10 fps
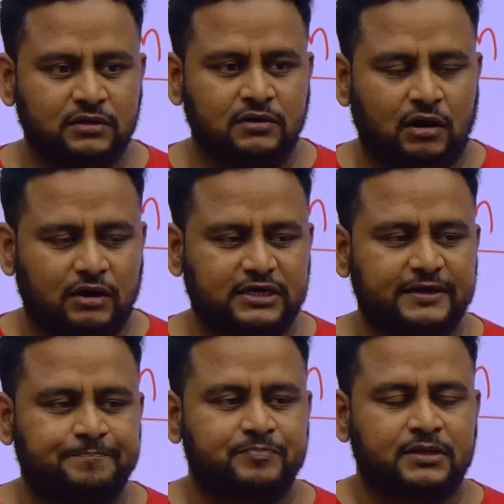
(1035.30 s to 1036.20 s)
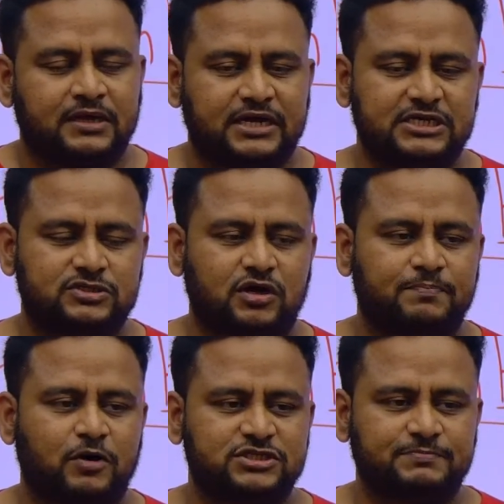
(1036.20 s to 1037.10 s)
Okay, it is not
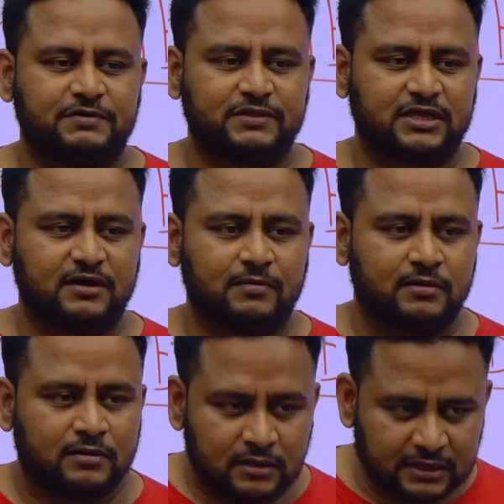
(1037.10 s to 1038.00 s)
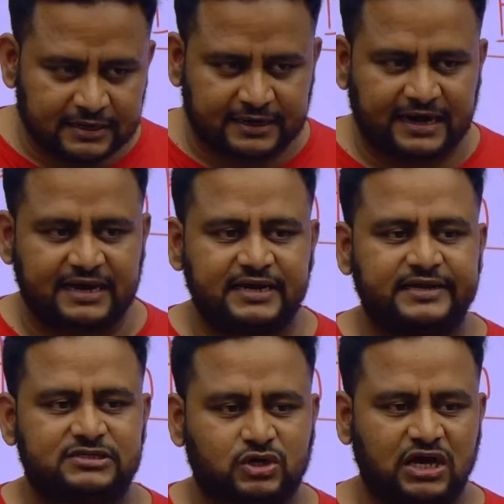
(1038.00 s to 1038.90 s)
possible with the current
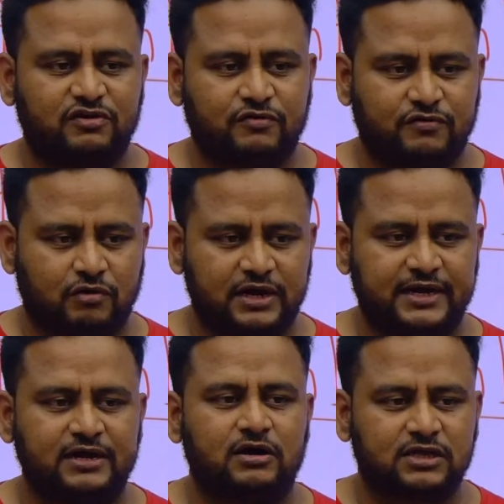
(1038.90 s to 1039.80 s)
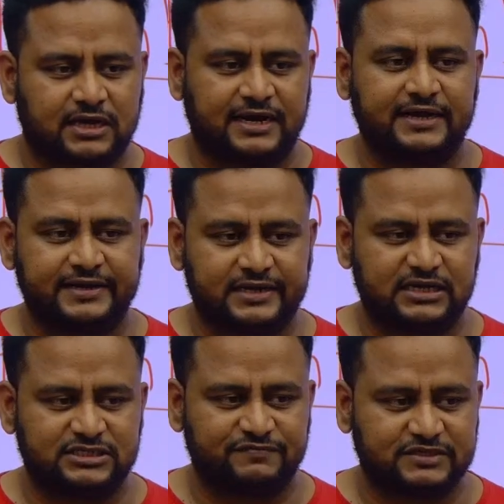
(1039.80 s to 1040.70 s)
soil quality or the current
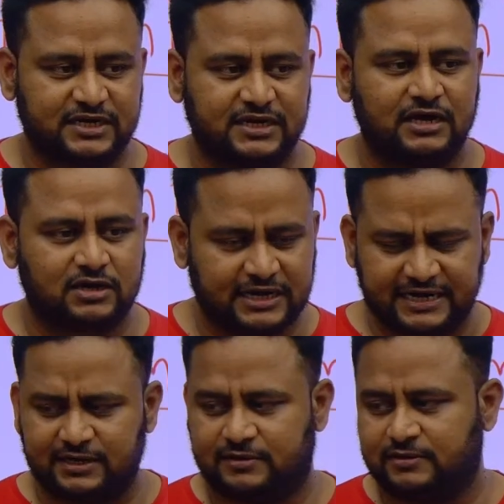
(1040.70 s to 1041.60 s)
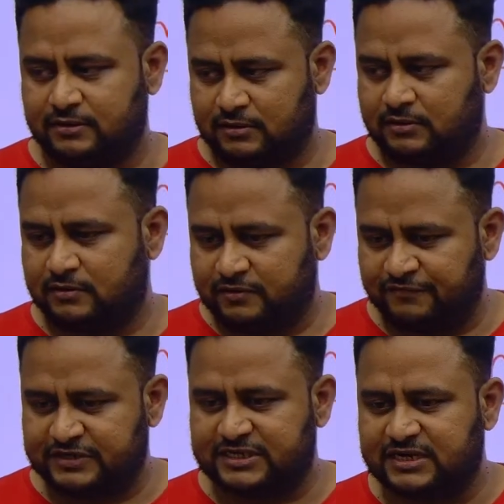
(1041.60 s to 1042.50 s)
irrigation facility or current
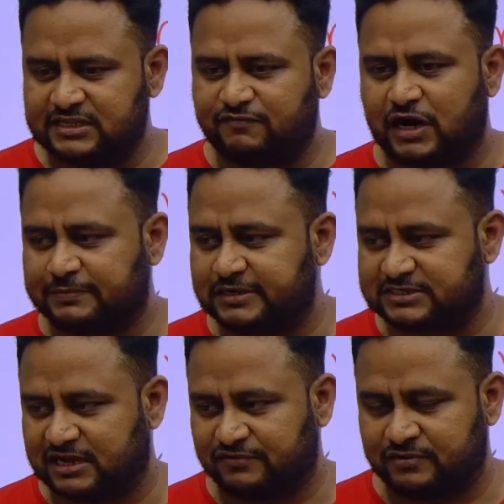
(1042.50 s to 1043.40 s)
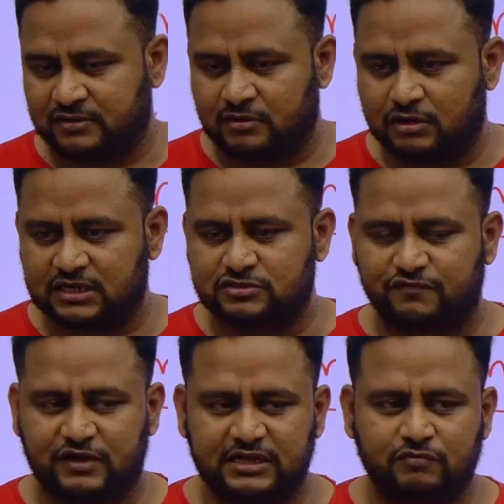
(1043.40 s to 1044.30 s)
facility the farmers have. Okay, so for
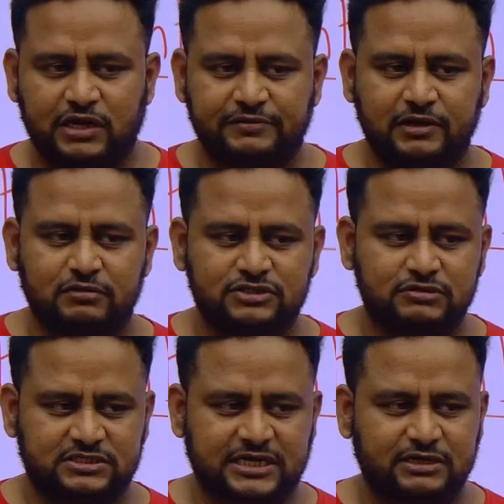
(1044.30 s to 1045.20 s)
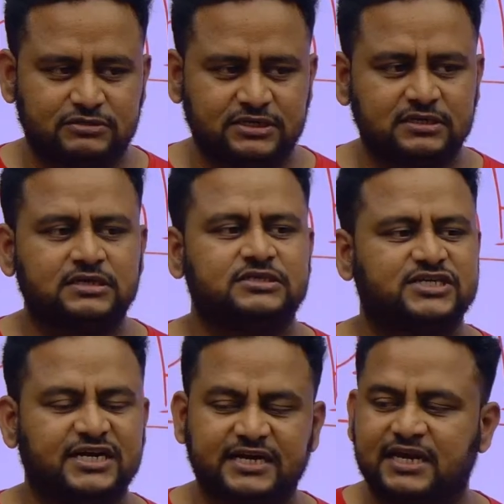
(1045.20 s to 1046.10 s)
that what you will use? You will start using
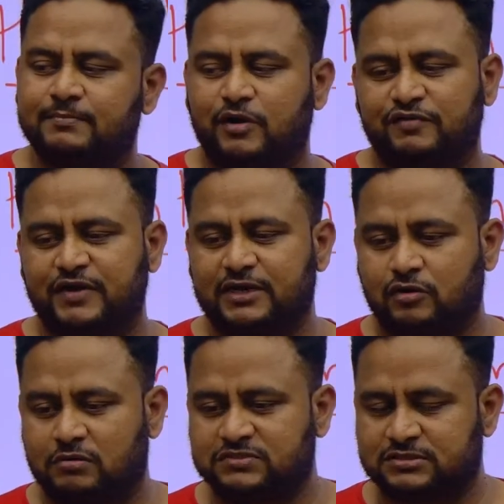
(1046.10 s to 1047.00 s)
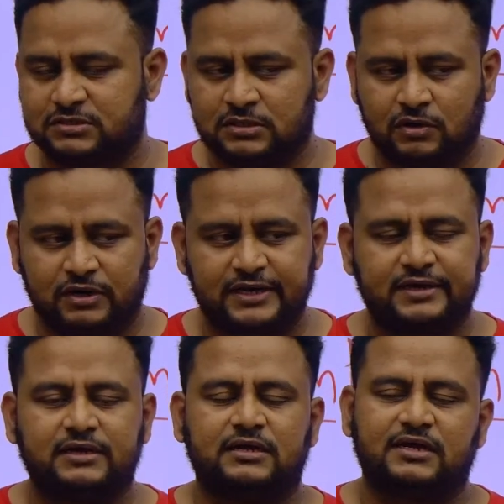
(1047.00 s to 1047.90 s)
genetically modified crops. Okay,
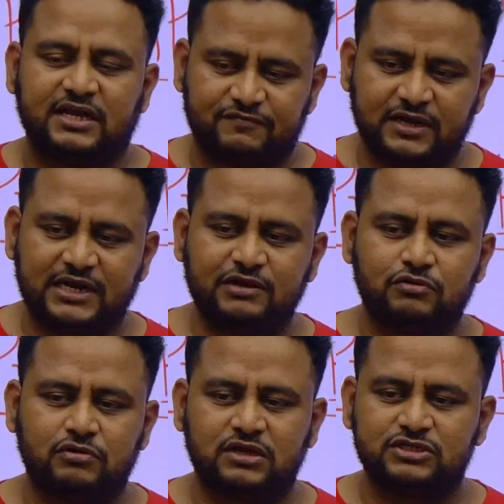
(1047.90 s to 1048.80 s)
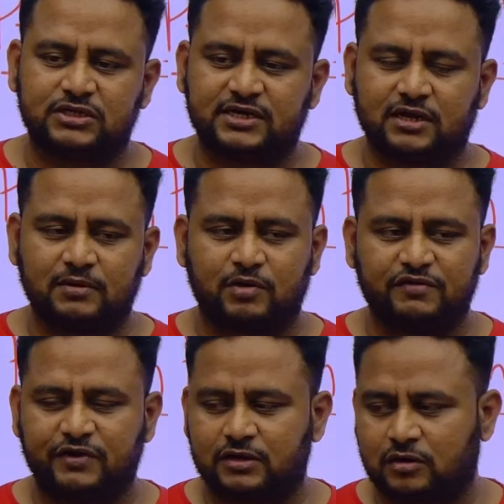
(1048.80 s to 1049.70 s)
definitely you know that genetically
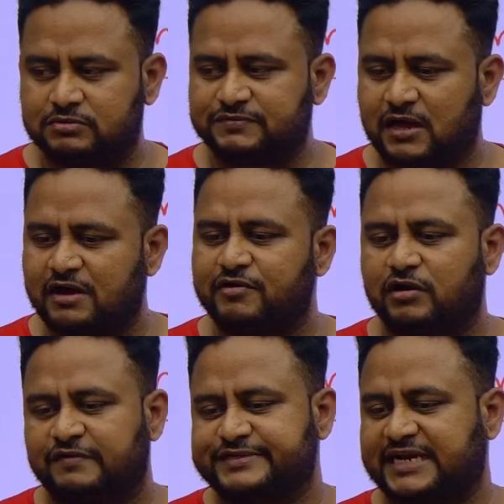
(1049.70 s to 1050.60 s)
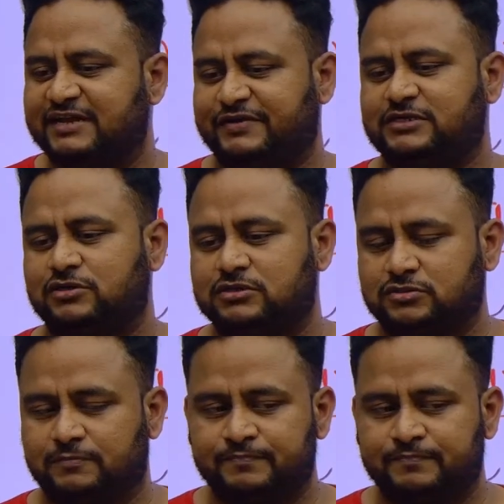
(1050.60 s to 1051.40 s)
modified crops will have lot of side effects also.